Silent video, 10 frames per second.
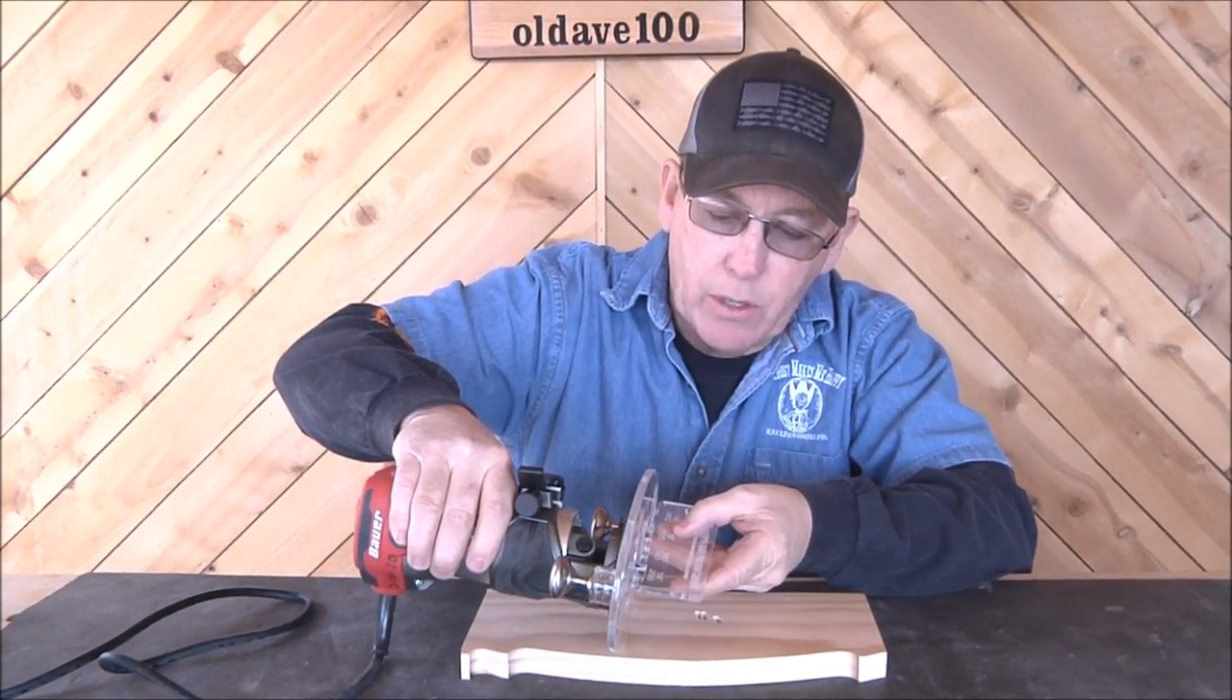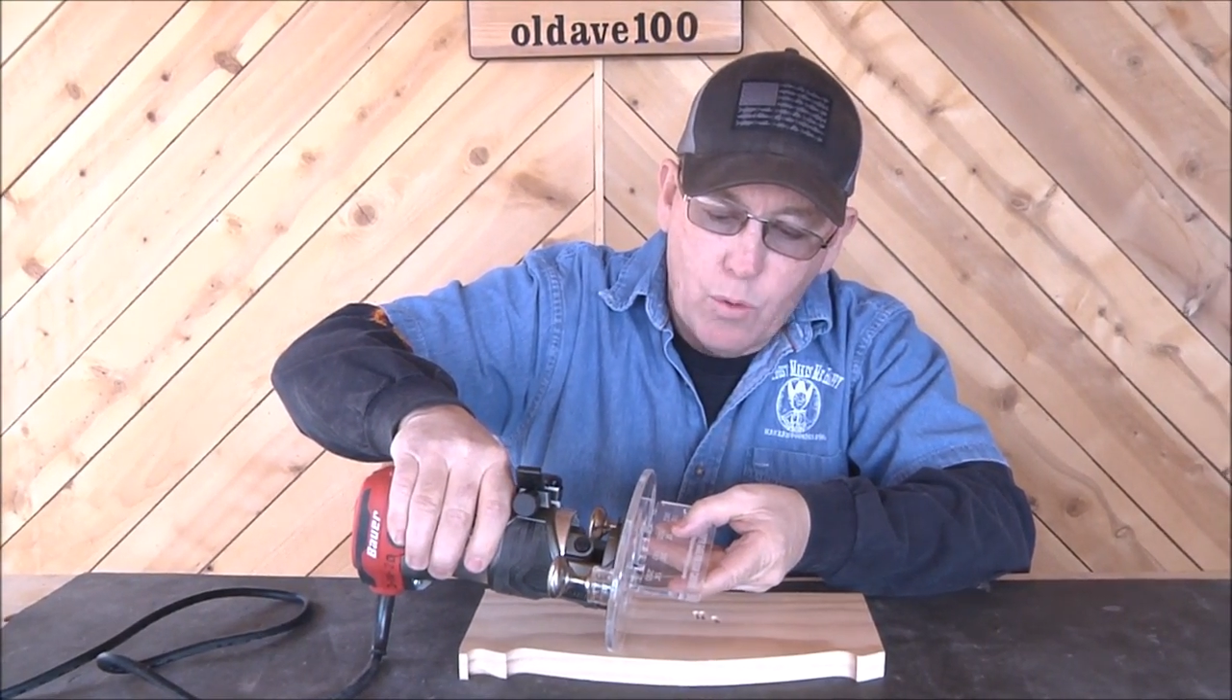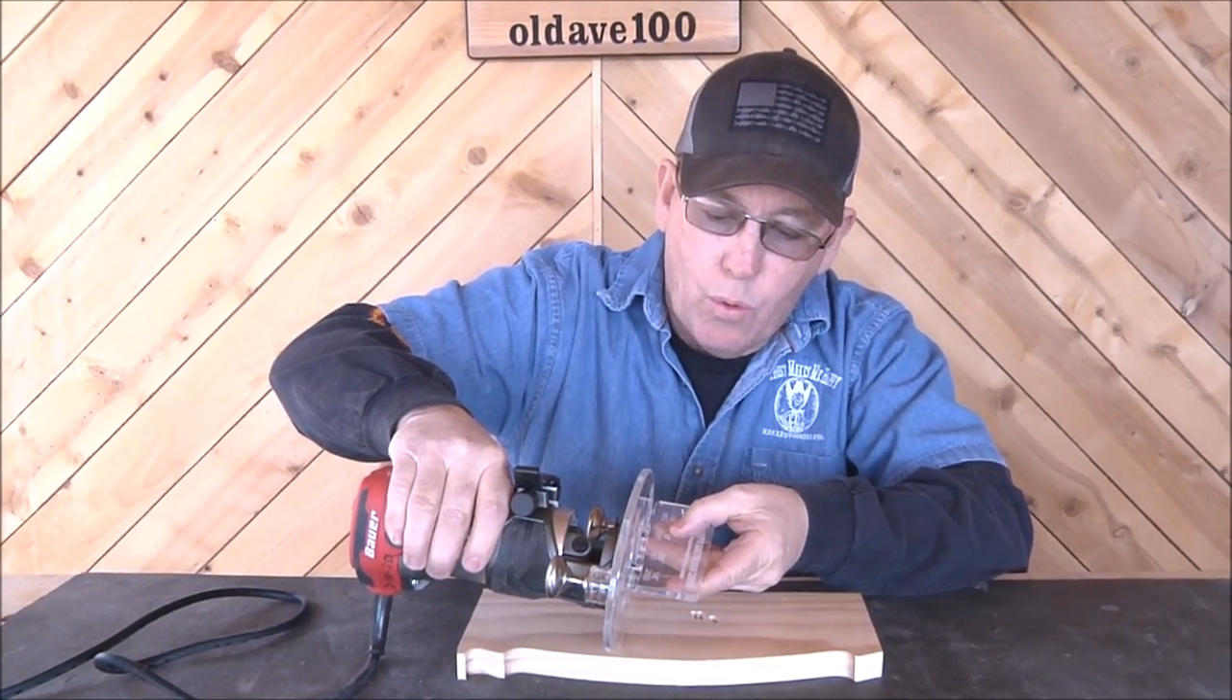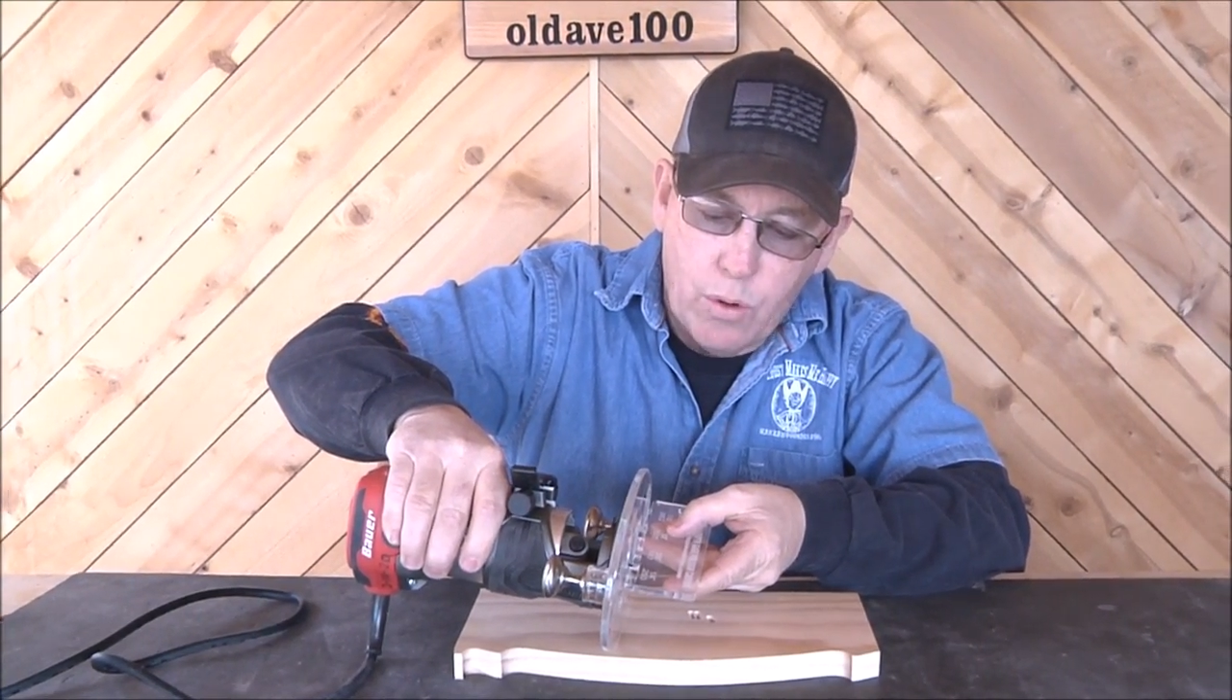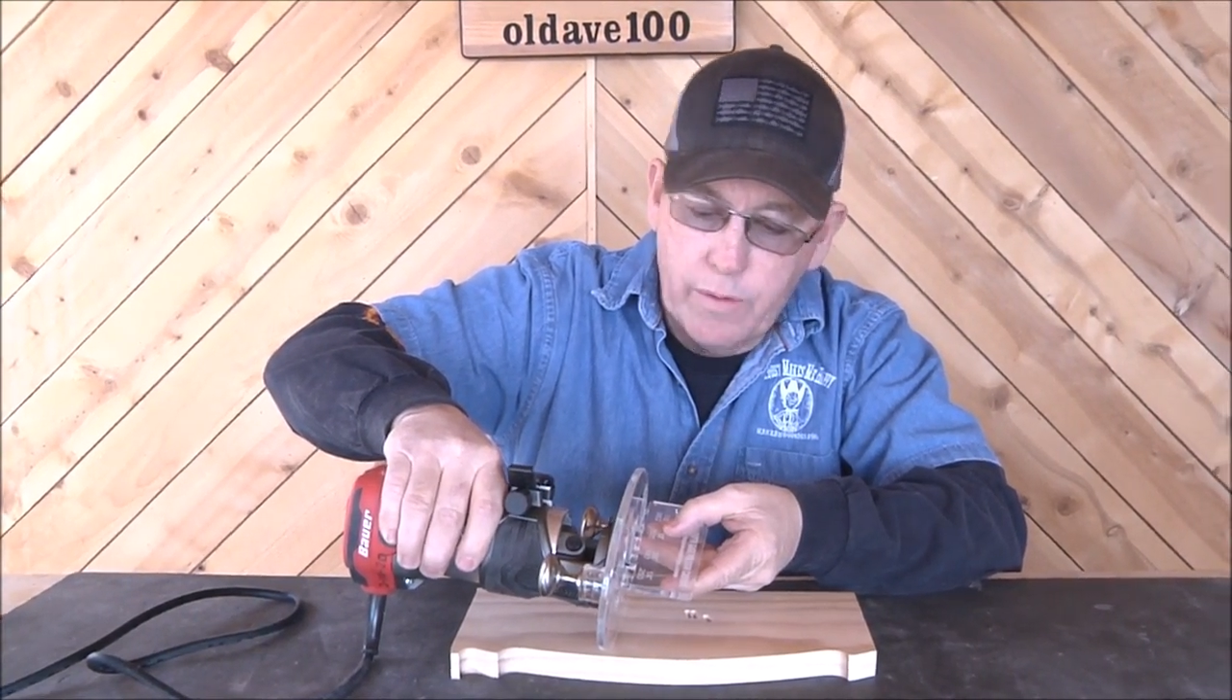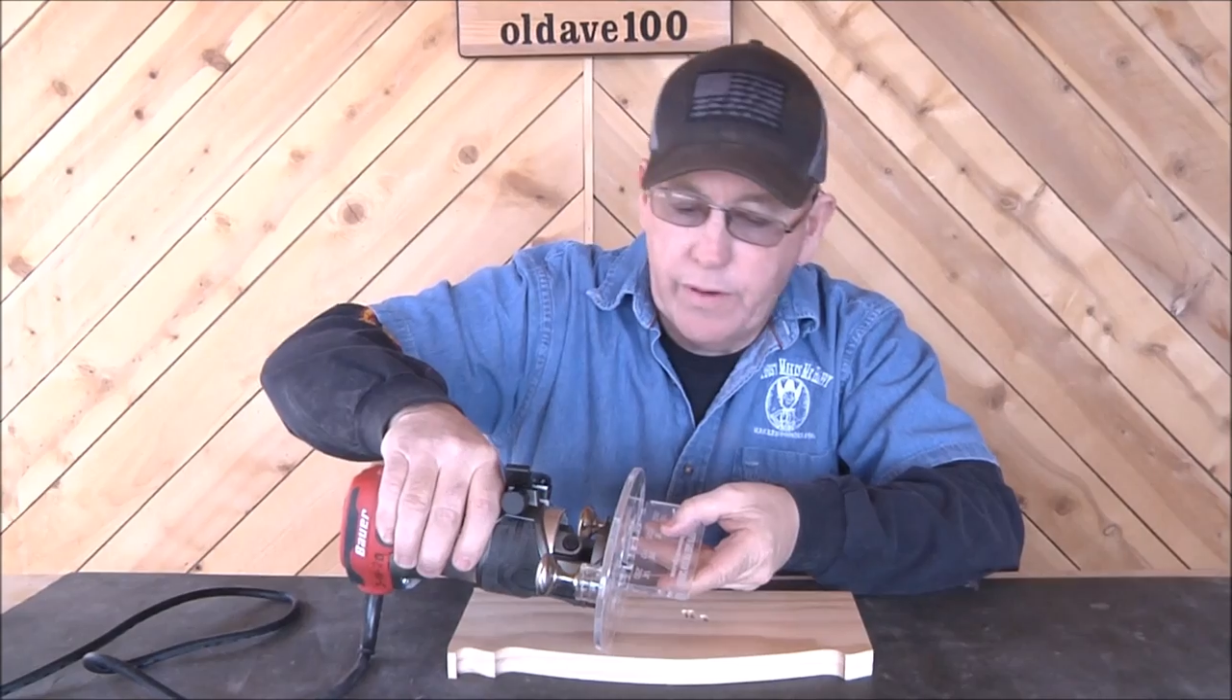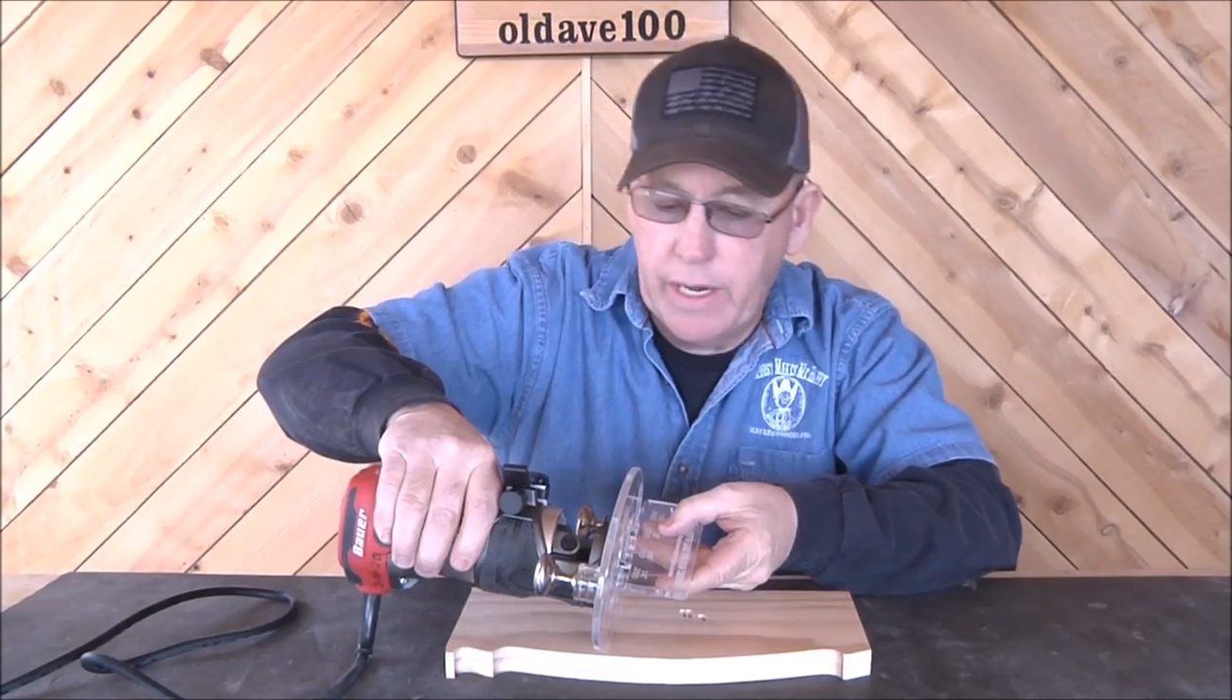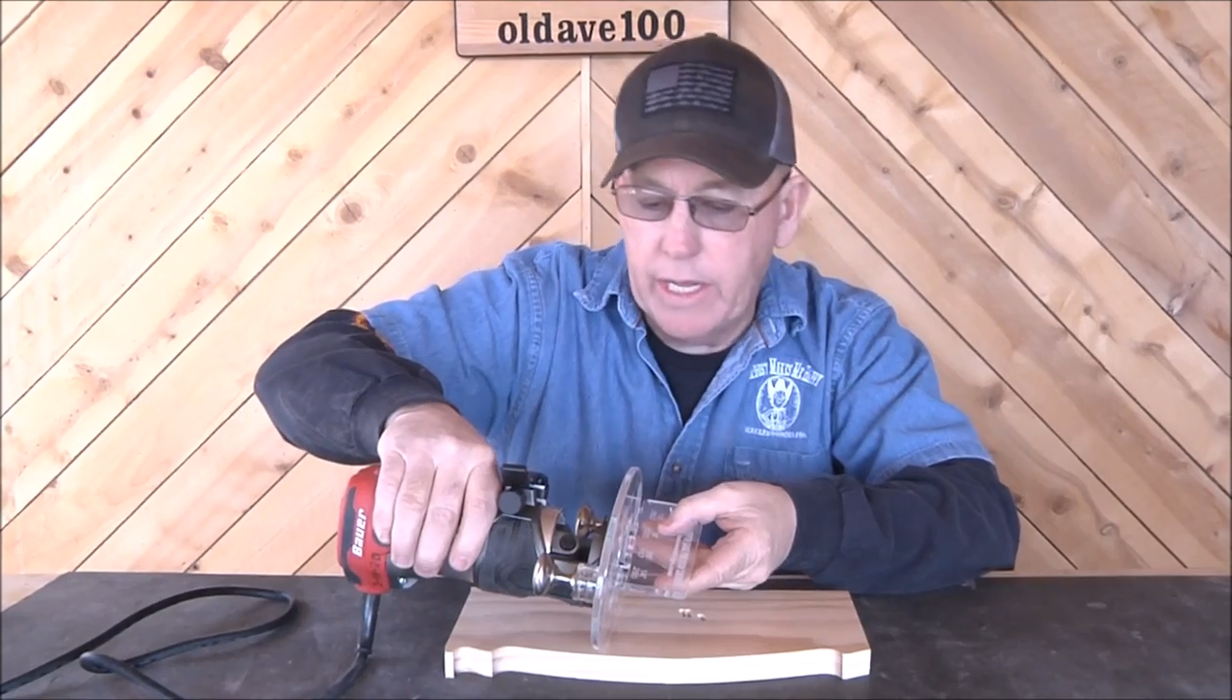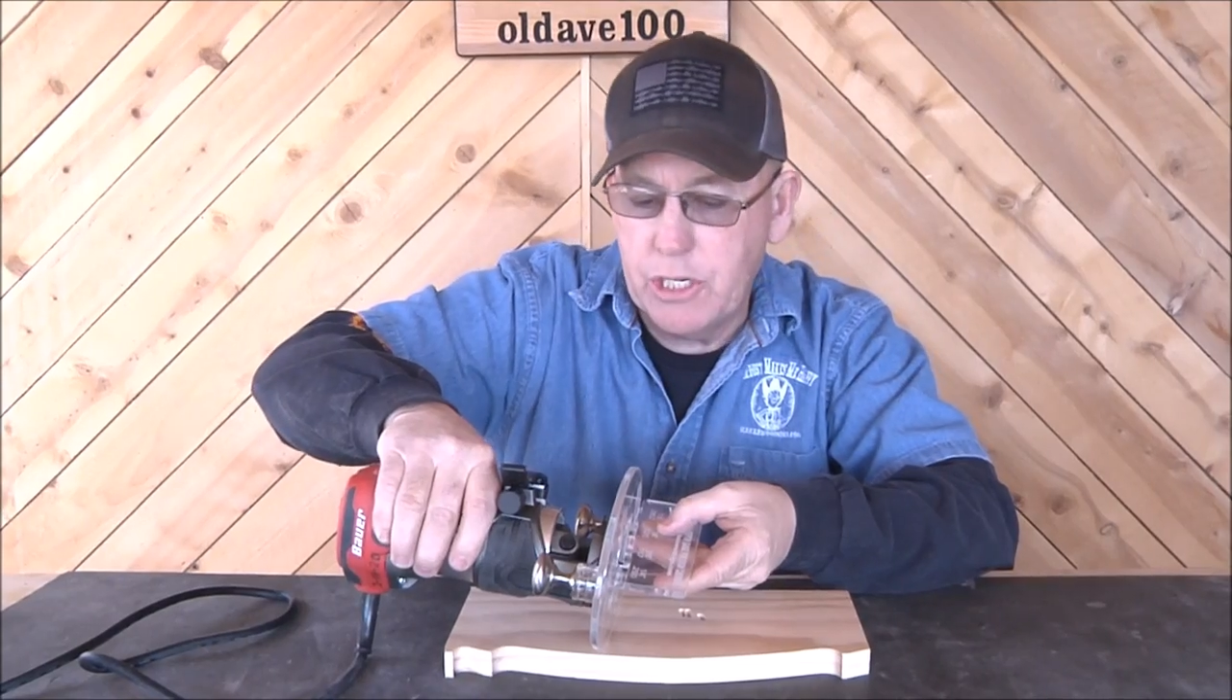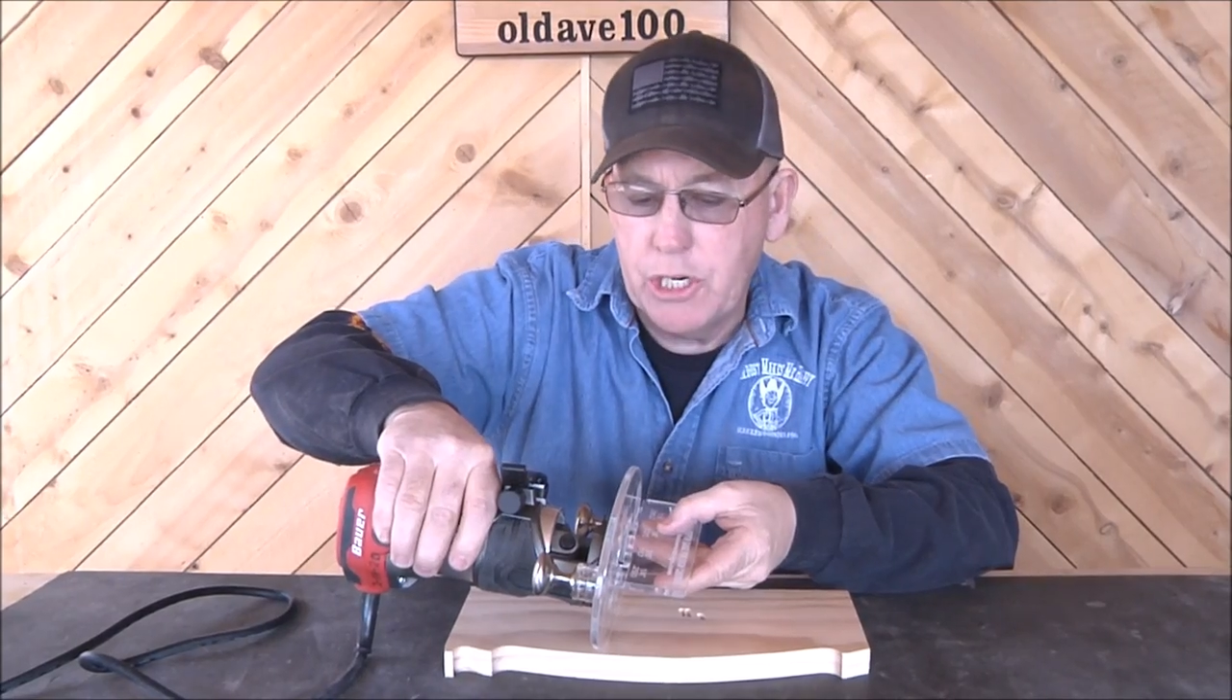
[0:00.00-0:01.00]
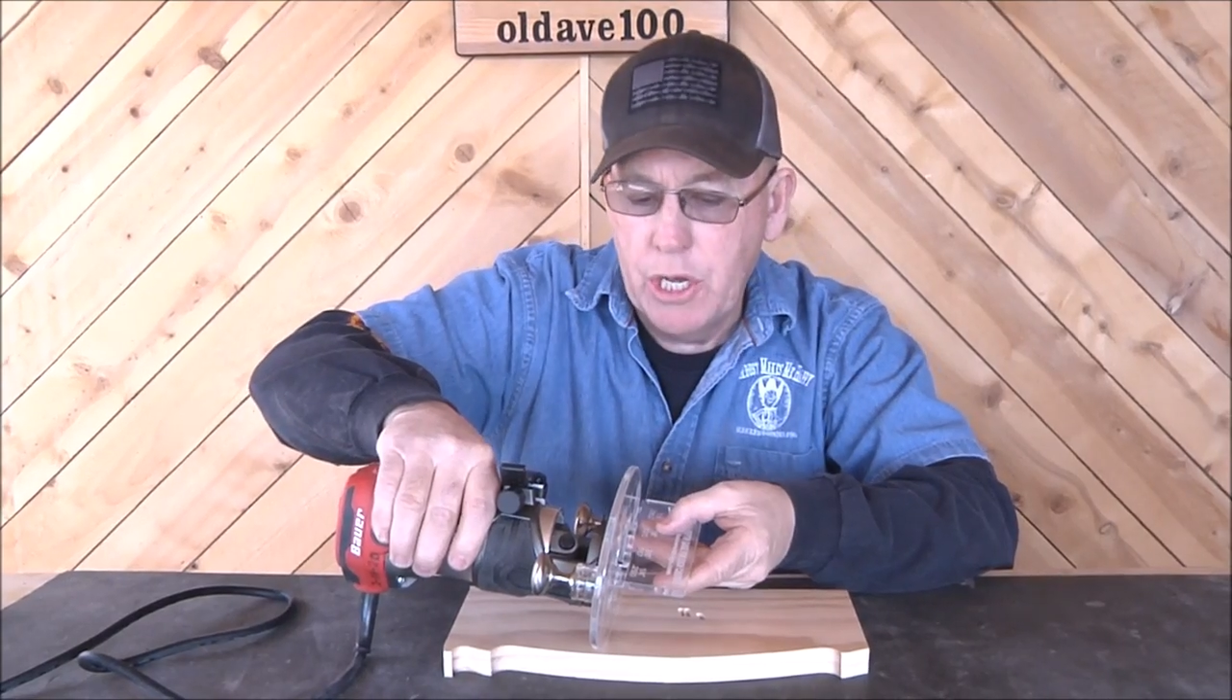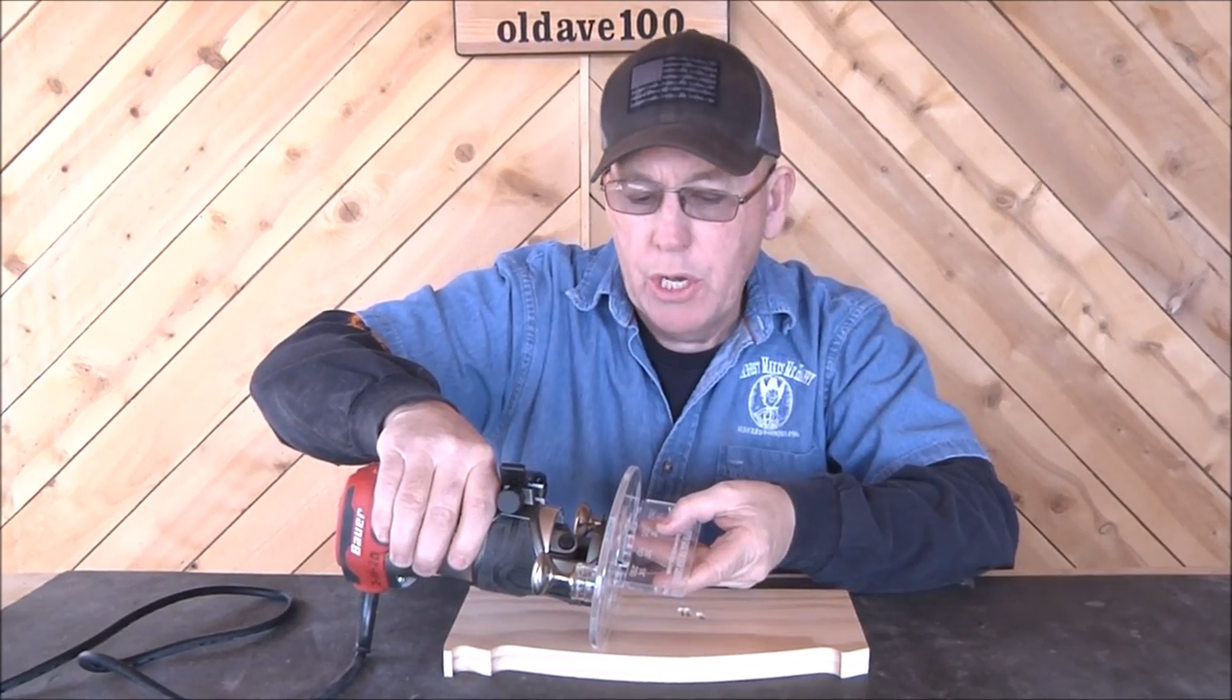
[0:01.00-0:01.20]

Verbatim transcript: a quarter of an inch,